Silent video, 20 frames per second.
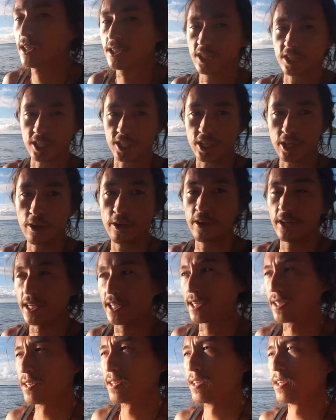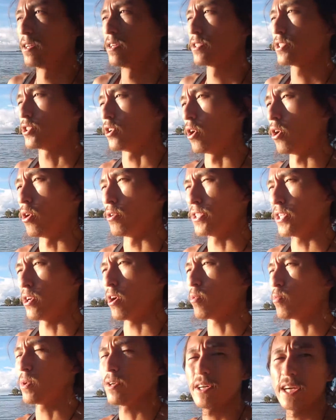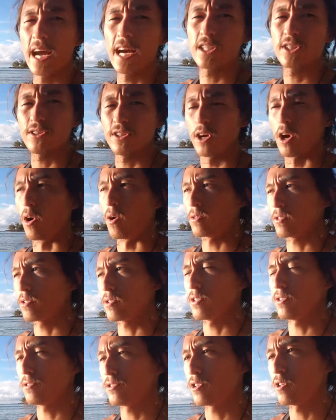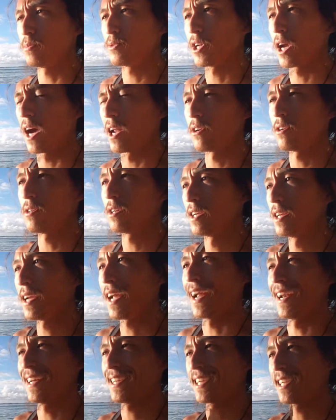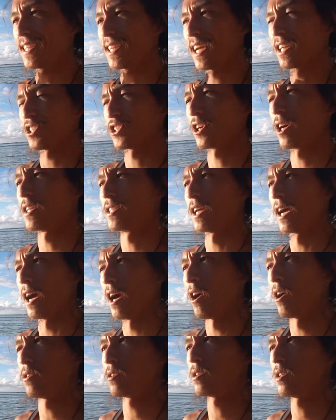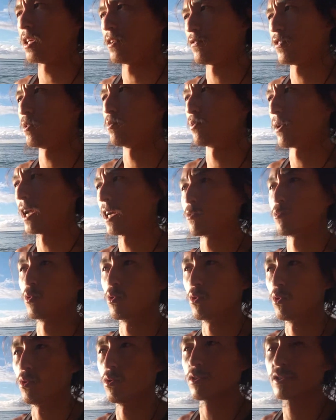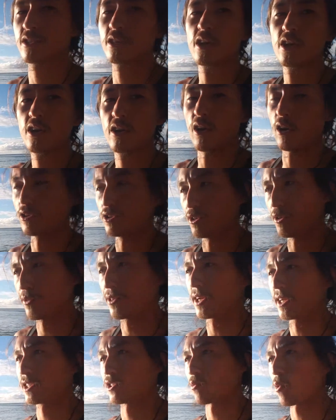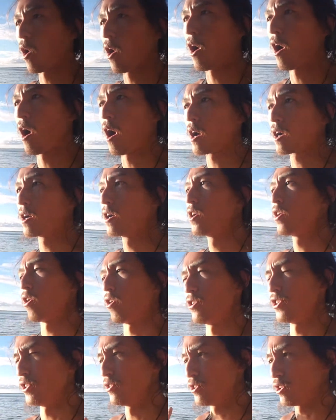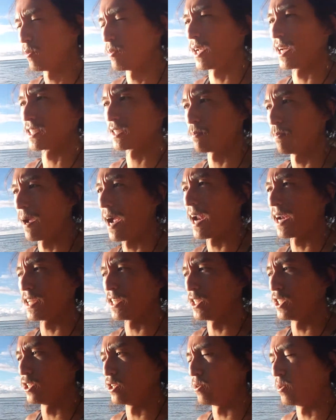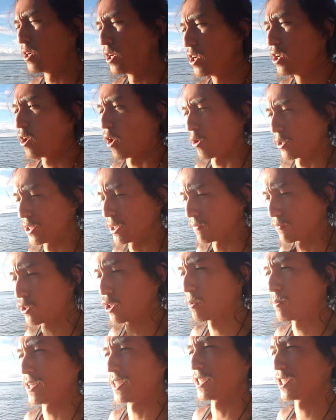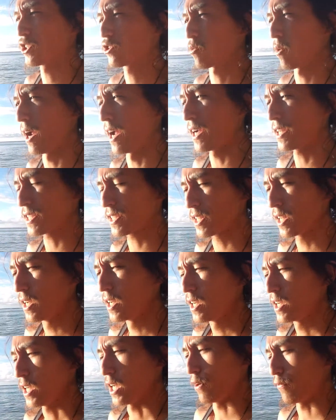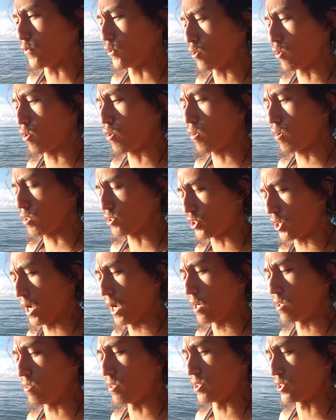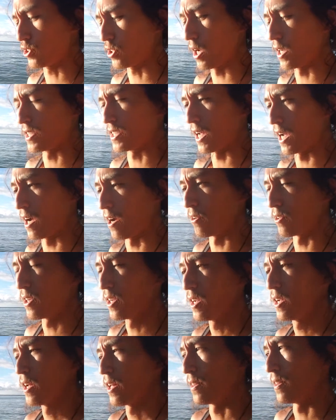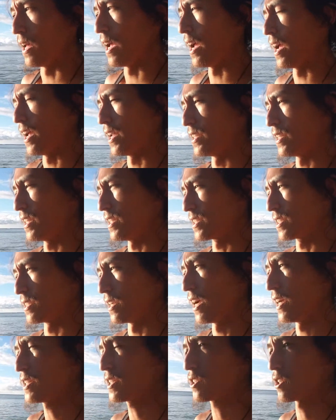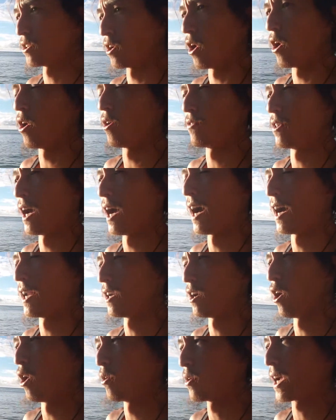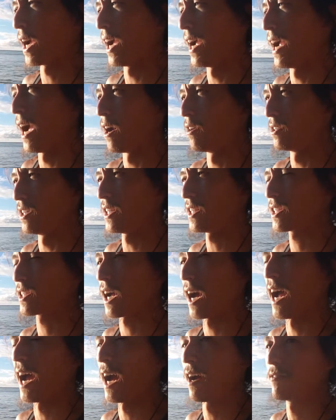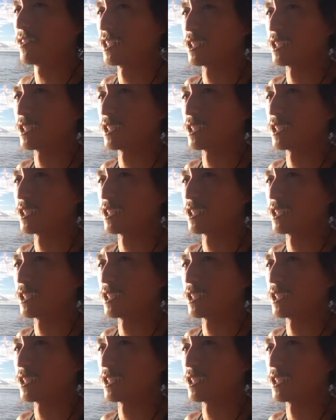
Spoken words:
security. So you don't really actually own your YouTube channel, and it can get shut down if you break rules or do things wrong, or YouTube gets mad at you, or you have too many strikes. If your channel is shut down, then it's nice to know that, okay, at least I have this